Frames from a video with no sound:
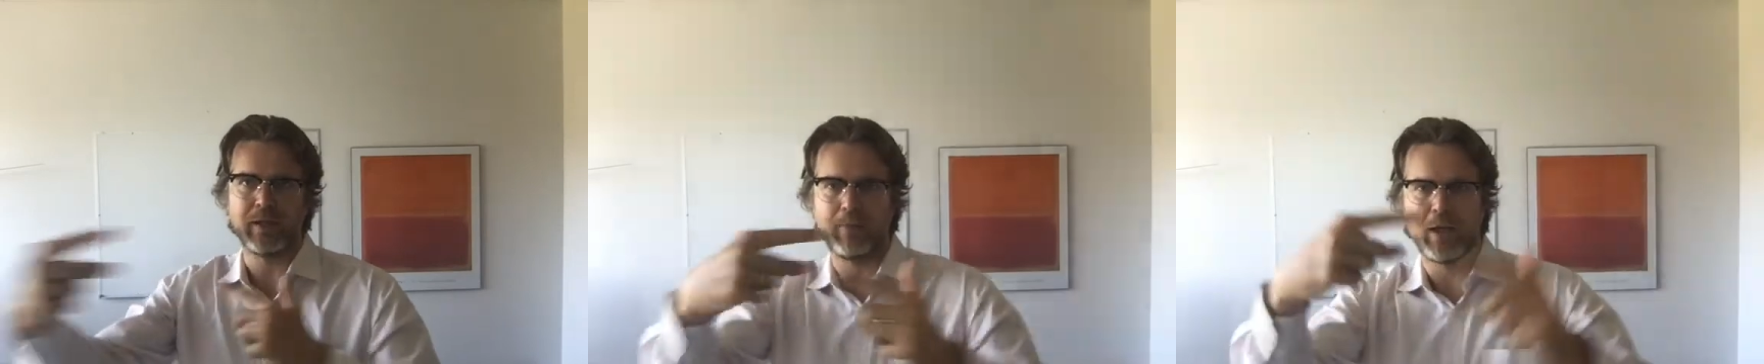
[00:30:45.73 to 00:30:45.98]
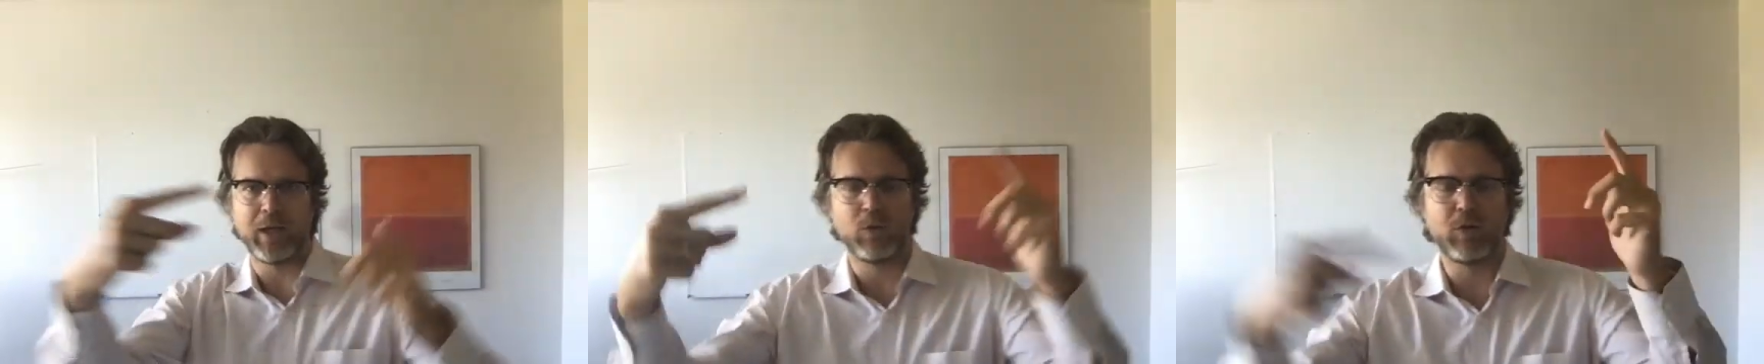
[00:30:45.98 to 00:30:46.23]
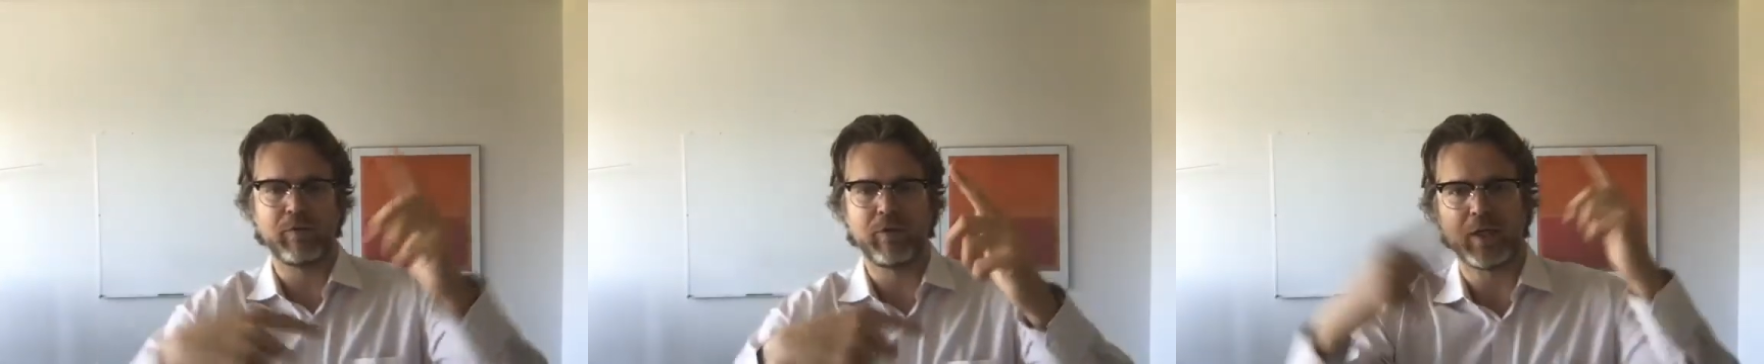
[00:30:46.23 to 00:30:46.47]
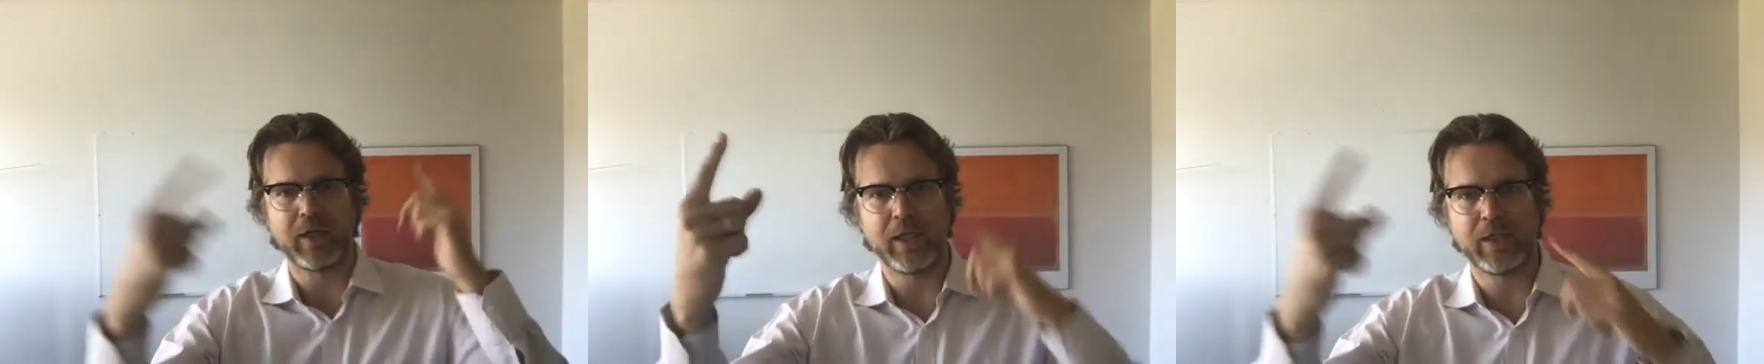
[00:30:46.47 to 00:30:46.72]
by all of the
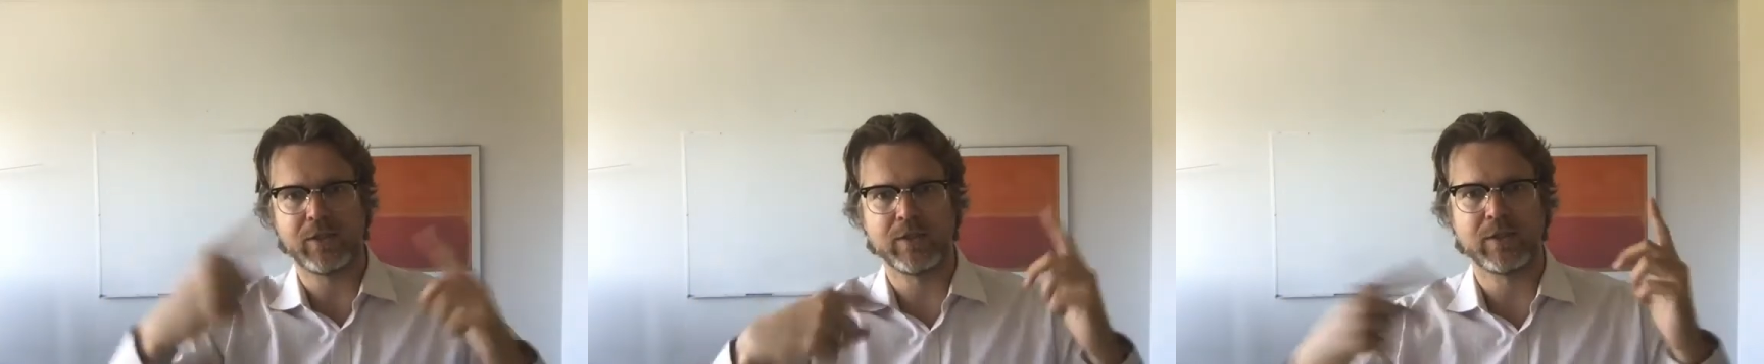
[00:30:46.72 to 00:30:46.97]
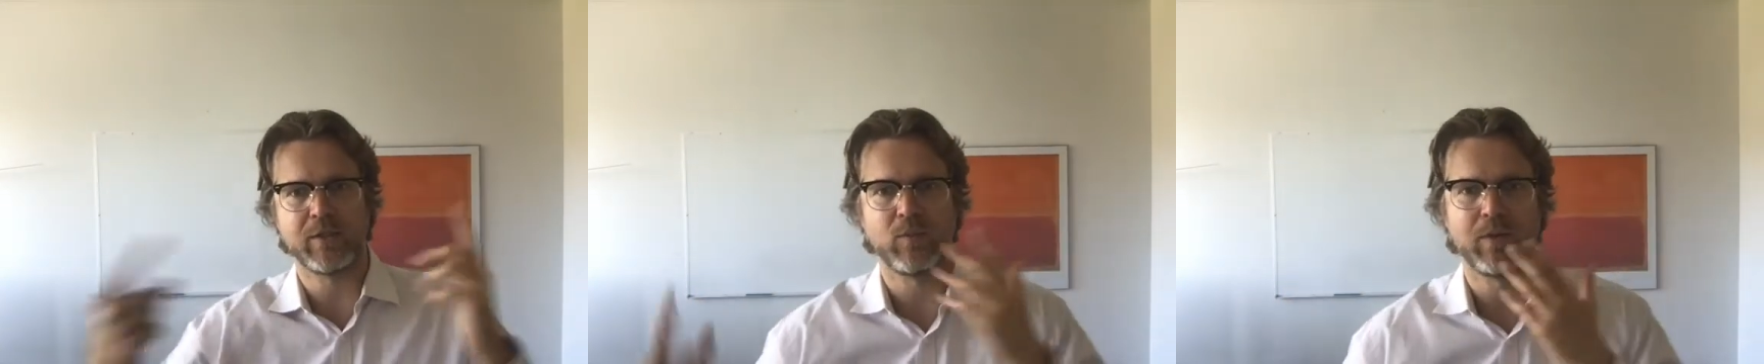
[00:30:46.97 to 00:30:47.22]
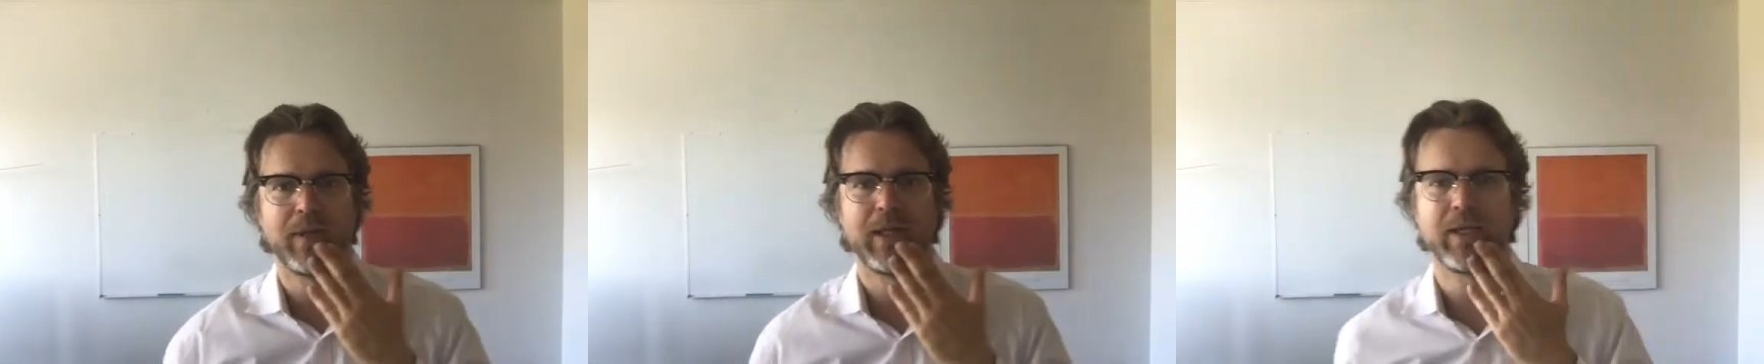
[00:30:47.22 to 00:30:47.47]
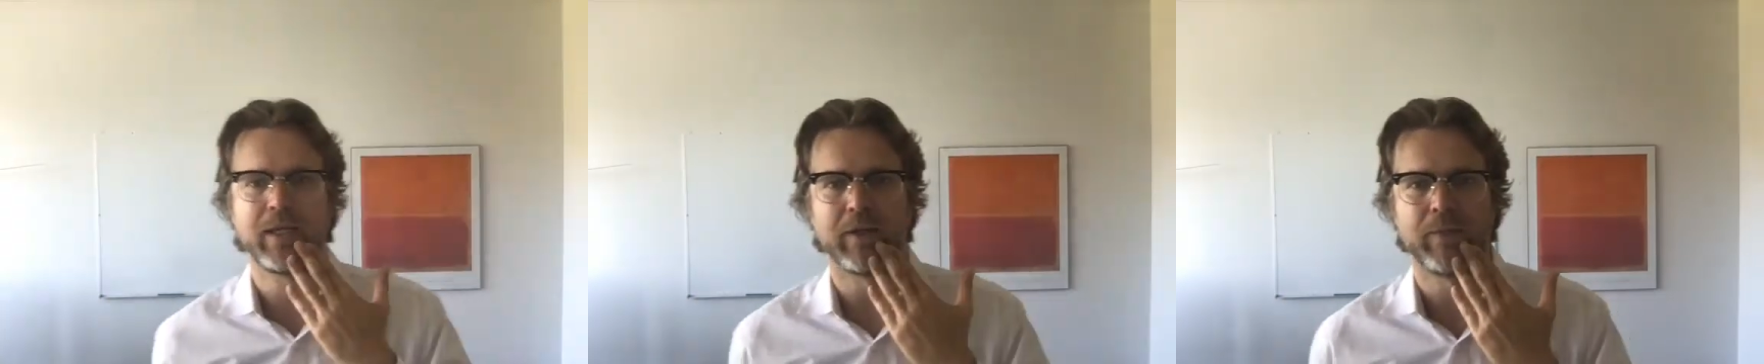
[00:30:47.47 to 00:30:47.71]
connections that we're
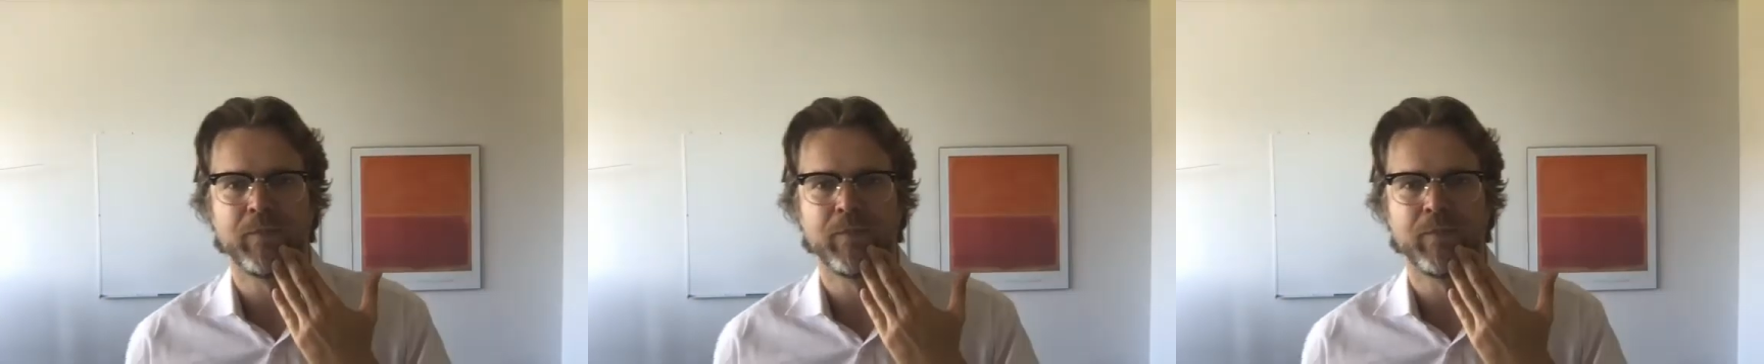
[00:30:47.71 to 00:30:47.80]
making.